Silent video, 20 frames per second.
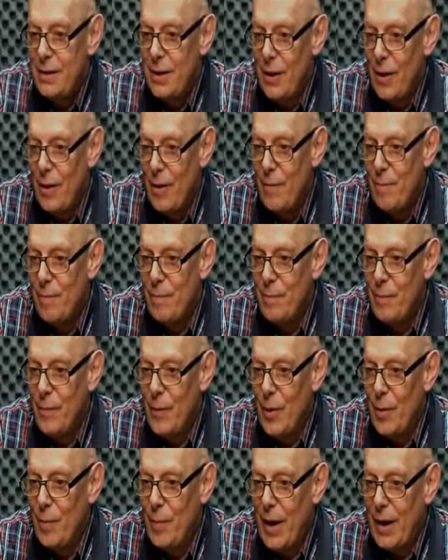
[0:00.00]
is a,
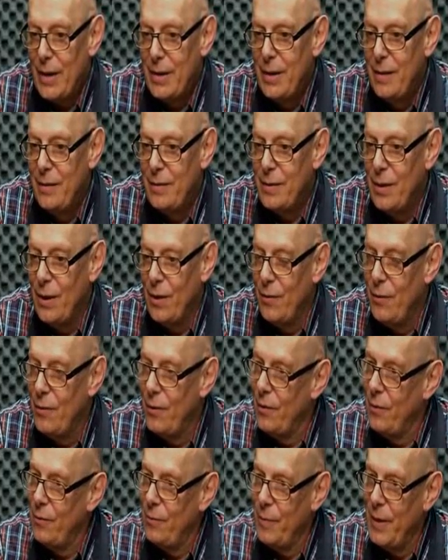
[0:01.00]
a practice
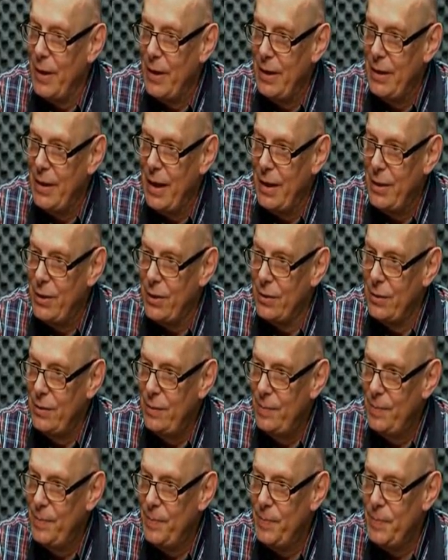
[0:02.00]
of, of
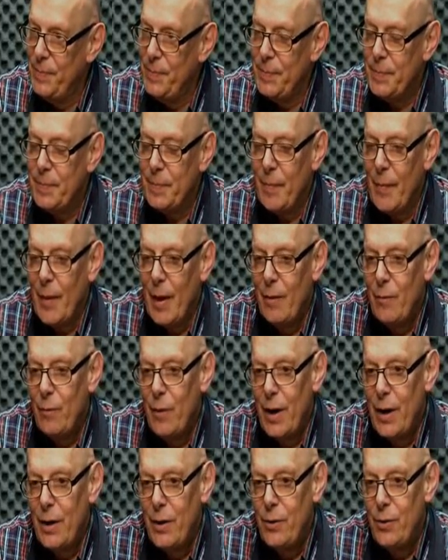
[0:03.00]
meditation,
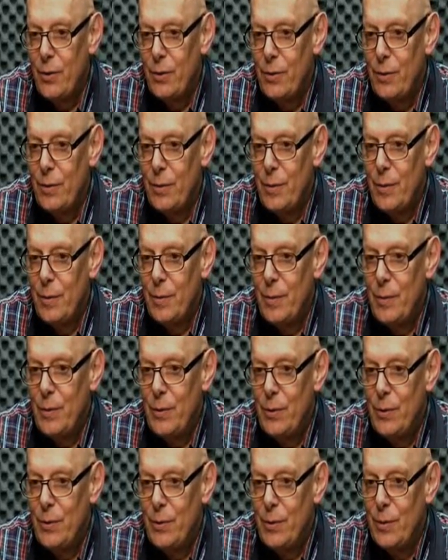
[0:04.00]
where
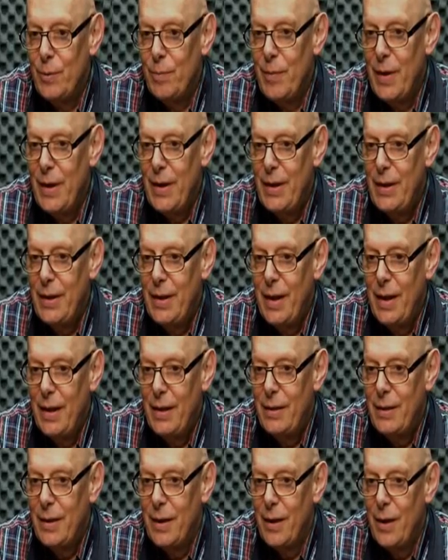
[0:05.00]
you you
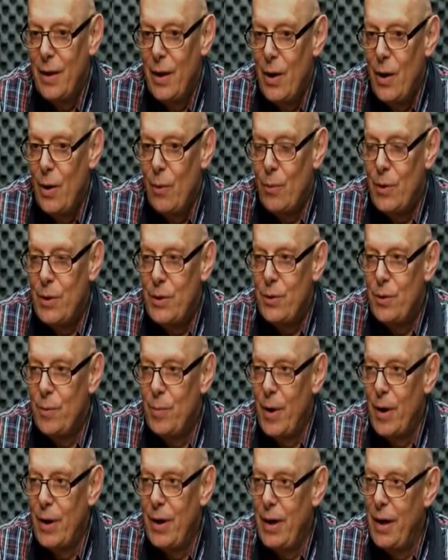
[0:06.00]
meditate uh,
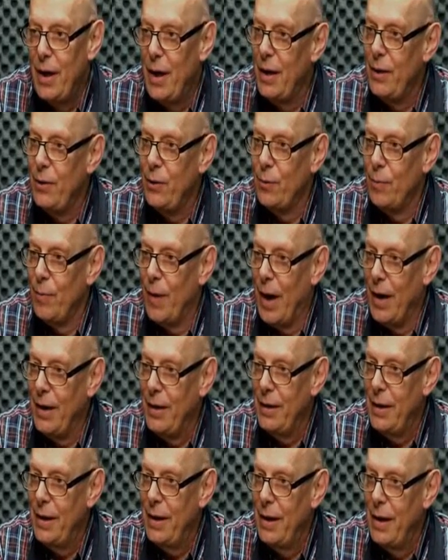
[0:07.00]
with your body and your
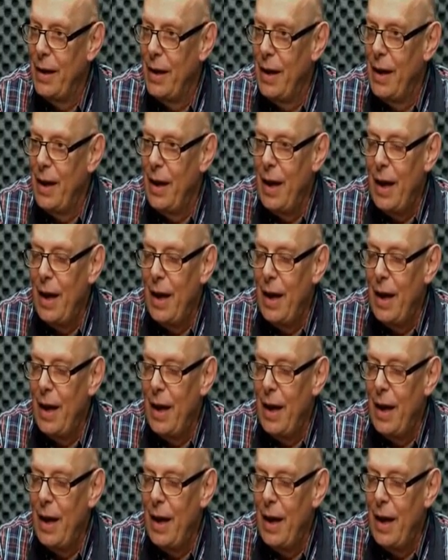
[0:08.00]
mind,